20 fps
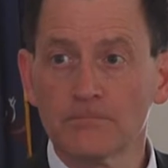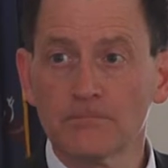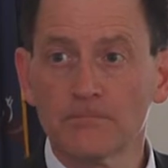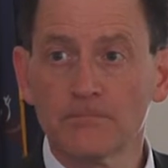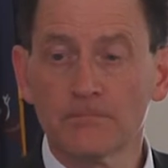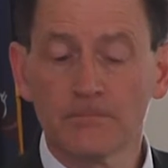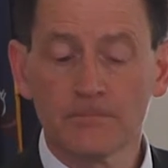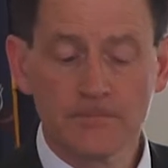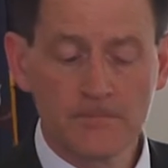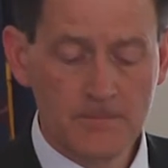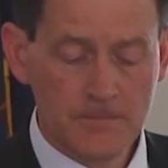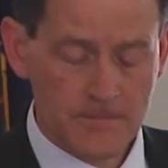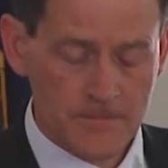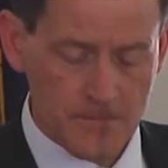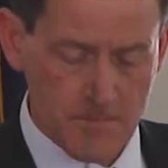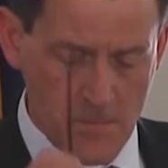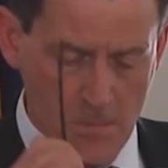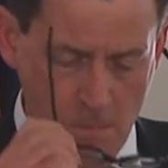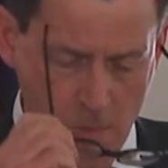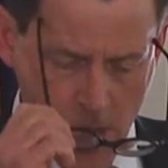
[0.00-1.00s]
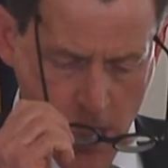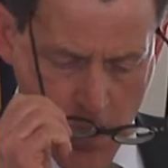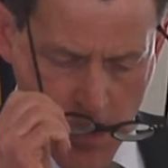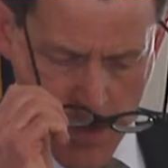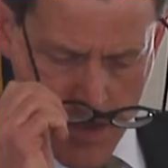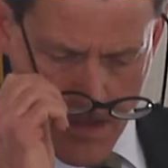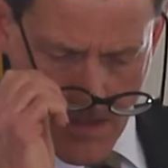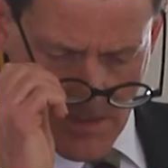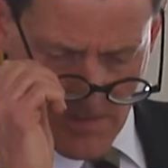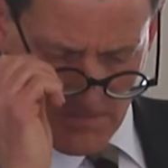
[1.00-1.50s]

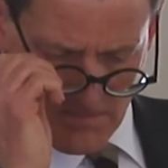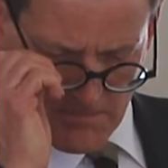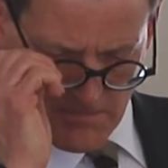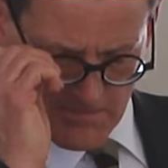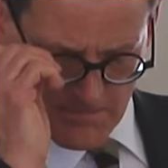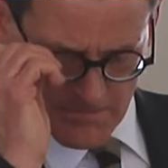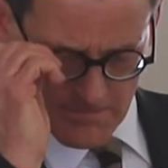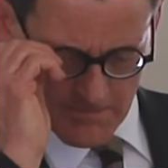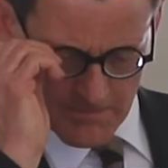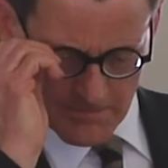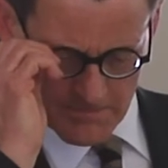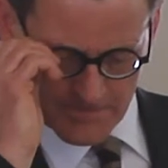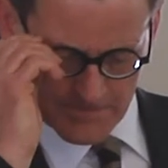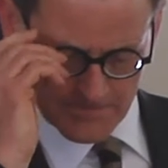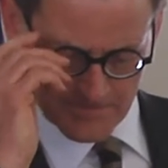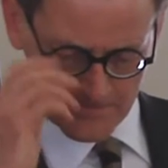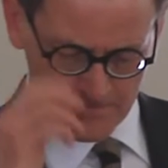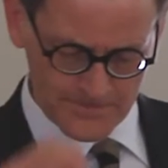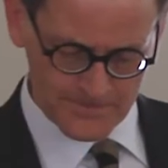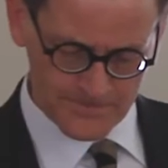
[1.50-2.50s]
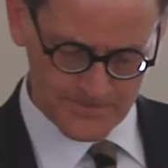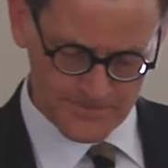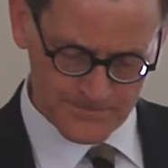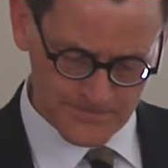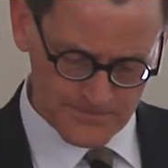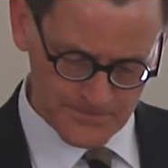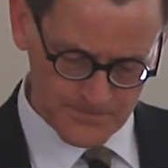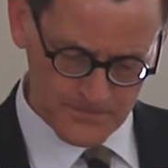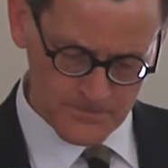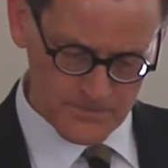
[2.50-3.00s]

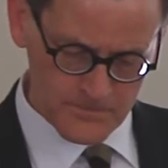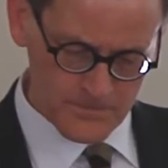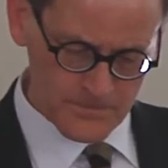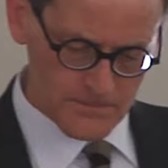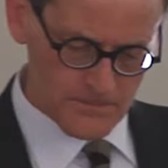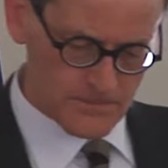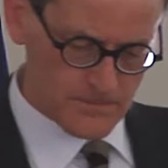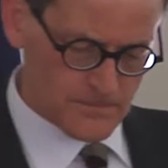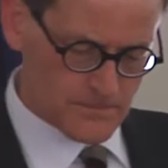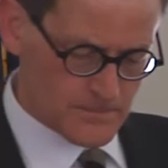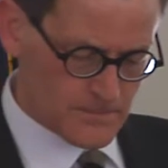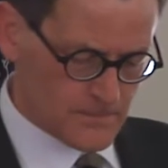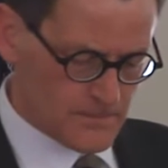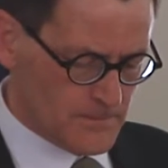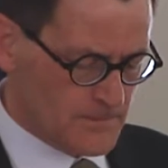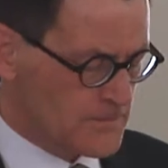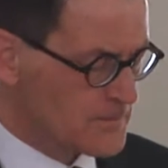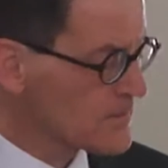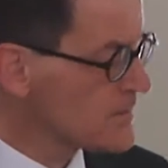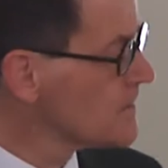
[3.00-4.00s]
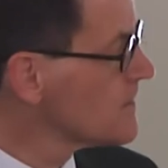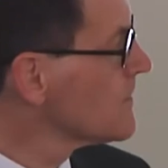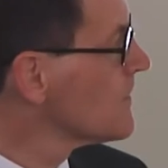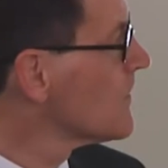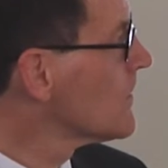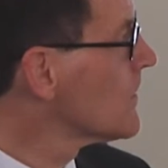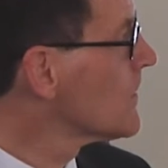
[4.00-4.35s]
No one is speaking in this clip.